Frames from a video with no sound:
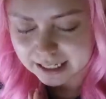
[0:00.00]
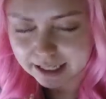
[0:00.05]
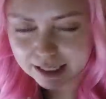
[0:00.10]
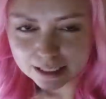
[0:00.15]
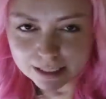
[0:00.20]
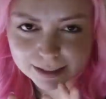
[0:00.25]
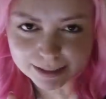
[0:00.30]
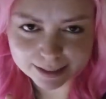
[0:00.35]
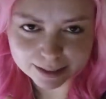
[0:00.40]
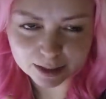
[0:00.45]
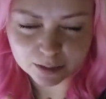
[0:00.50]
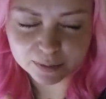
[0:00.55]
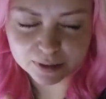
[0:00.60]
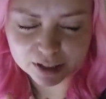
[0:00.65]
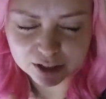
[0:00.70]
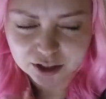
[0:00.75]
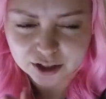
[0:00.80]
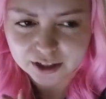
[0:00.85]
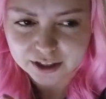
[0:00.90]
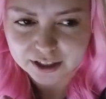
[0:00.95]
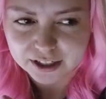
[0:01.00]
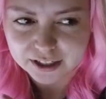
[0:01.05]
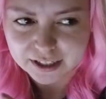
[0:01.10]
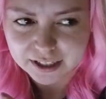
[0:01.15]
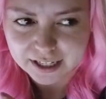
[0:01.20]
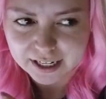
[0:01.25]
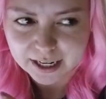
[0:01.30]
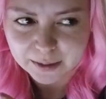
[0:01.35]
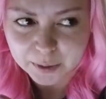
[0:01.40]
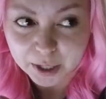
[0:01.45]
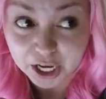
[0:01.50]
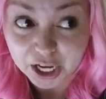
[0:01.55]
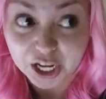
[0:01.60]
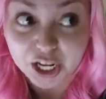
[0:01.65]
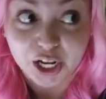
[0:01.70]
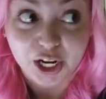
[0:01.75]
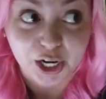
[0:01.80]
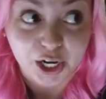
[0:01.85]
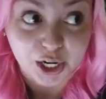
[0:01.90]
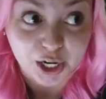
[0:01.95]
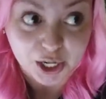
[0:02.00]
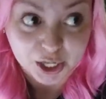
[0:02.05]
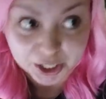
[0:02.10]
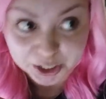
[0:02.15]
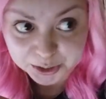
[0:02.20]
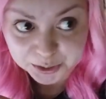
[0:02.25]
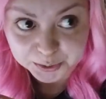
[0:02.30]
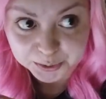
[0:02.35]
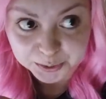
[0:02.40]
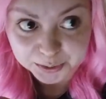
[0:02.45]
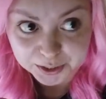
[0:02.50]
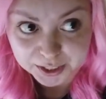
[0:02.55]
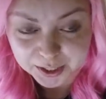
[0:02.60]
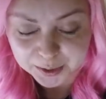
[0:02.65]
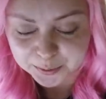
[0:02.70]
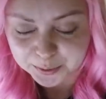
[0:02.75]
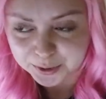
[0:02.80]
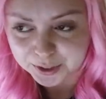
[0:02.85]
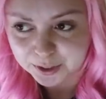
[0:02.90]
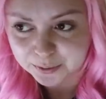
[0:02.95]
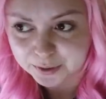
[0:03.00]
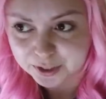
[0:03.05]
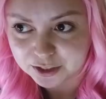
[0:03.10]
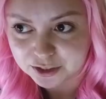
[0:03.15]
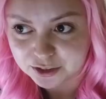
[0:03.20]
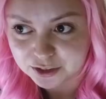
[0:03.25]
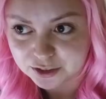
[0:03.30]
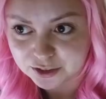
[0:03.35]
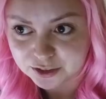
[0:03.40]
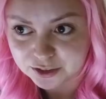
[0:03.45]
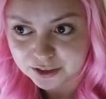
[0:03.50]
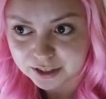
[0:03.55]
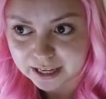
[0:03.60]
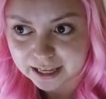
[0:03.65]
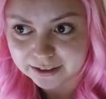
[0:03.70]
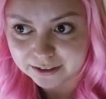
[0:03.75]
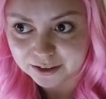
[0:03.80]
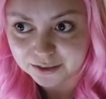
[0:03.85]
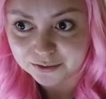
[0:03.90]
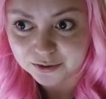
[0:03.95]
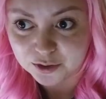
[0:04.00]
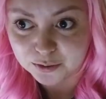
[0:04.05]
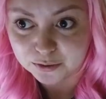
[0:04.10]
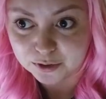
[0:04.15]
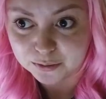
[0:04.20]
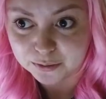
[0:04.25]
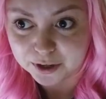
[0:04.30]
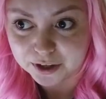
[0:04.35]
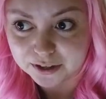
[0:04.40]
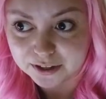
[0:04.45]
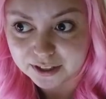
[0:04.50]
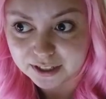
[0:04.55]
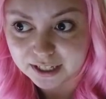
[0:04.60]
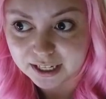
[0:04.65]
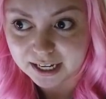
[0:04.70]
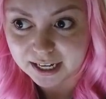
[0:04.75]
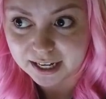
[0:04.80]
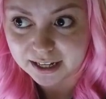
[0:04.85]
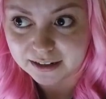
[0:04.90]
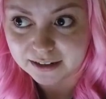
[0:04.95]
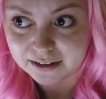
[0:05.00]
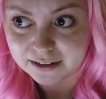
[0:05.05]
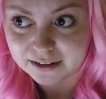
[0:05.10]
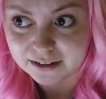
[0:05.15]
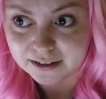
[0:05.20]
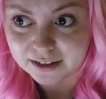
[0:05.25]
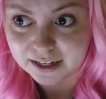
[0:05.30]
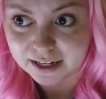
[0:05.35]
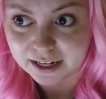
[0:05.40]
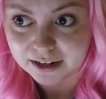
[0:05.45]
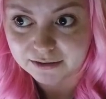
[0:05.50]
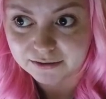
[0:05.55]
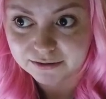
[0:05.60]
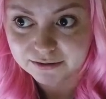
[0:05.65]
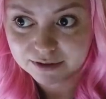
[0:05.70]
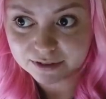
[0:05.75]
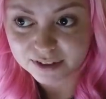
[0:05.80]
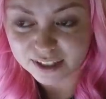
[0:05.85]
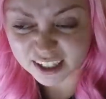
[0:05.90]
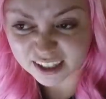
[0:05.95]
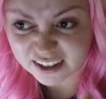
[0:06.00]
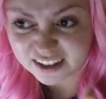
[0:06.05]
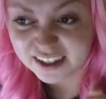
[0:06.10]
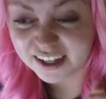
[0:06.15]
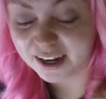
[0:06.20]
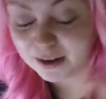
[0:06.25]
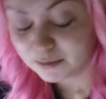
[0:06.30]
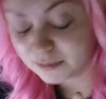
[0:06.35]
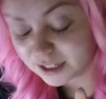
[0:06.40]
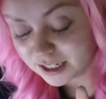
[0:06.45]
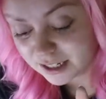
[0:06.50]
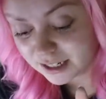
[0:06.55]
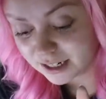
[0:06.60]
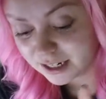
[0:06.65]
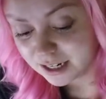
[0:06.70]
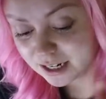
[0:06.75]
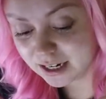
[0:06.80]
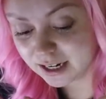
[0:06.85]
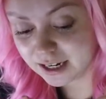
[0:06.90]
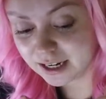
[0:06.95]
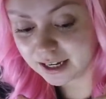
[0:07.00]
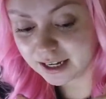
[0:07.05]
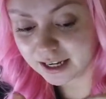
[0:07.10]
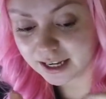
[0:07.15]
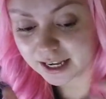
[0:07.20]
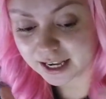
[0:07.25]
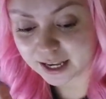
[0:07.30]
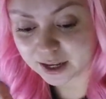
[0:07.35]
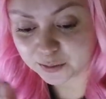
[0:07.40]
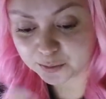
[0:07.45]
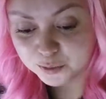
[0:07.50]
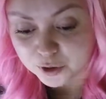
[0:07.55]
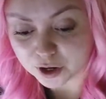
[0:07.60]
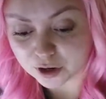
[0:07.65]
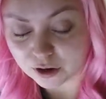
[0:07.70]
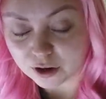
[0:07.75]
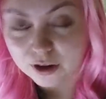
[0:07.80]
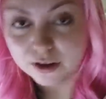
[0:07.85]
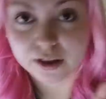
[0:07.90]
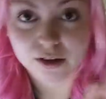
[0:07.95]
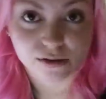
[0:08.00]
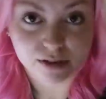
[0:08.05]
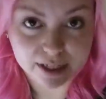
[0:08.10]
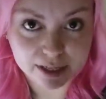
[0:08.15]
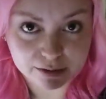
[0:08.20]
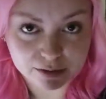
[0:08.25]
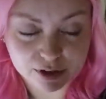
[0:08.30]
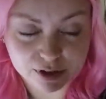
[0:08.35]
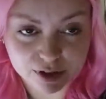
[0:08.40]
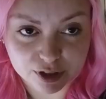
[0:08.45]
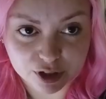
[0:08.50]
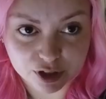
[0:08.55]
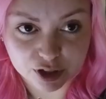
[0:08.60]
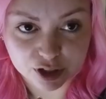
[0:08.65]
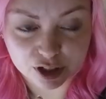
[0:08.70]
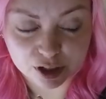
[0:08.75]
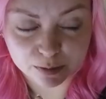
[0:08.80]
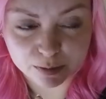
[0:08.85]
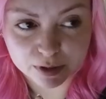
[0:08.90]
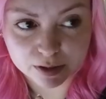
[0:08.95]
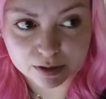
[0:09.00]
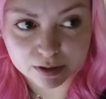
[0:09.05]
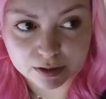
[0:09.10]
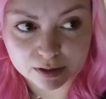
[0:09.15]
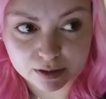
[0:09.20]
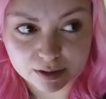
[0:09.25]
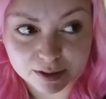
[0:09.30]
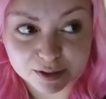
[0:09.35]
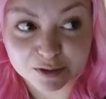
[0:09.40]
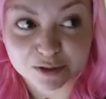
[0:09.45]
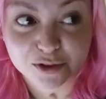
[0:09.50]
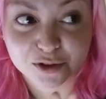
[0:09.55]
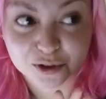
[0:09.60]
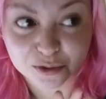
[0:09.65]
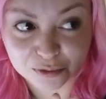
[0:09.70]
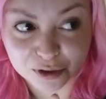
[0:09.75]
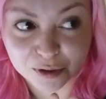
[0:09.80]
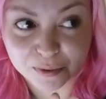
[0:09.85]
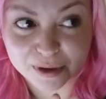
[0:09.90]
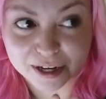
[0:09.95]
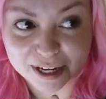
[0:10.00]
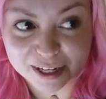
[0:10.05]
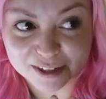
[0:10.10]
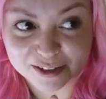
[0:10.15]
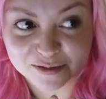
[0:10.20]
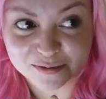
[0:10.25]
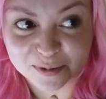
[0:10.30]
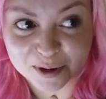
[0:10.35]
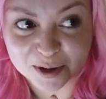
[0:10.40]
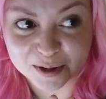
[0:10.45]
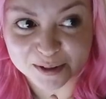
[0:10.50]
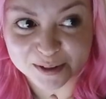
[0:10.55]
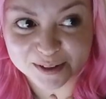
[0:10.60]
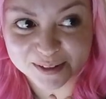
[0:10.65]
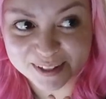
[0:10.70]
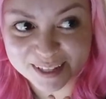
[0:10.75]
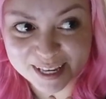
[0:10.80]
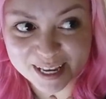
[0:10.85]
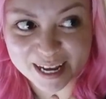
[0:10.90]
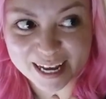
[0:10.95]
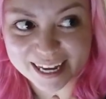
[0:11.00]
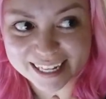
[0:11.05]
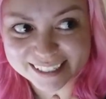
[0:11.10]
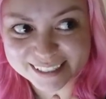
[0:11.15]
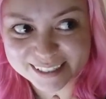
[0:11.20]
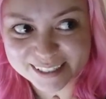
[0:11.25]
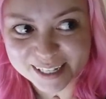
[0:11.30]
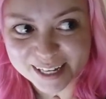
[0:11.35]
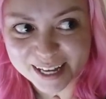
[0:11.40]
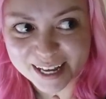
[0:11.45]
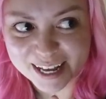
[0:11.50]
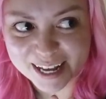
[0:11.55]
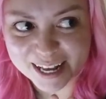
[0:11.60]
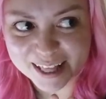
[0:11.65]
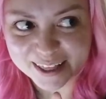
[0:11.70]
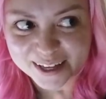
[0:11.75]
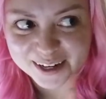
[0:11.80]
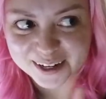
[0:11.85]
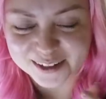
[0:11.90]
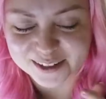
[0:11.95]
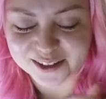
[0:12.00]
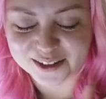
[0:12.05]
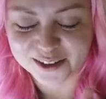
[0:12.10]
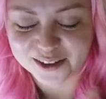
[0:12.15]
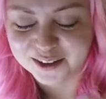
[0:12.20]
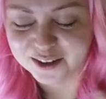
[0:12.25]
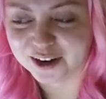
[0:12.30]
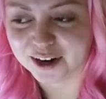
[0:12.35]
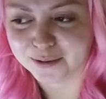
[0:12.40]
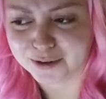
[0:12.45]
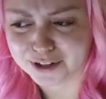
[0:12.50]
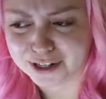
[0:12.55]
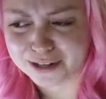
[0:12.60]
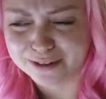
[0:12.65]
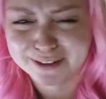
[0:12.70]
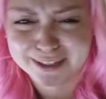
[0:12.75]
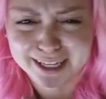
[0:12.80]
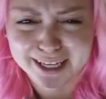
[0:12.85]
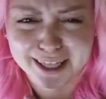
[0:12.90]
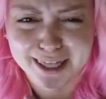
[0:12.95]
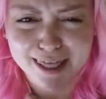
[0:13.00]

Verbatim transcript: I did a little bit earlier today, but not a whole lot. Pretty much just gathered a few more bottles and cans that have since emptied and brought all those out to the curb just three bags of bottles and cans. And then I also took the garbage out.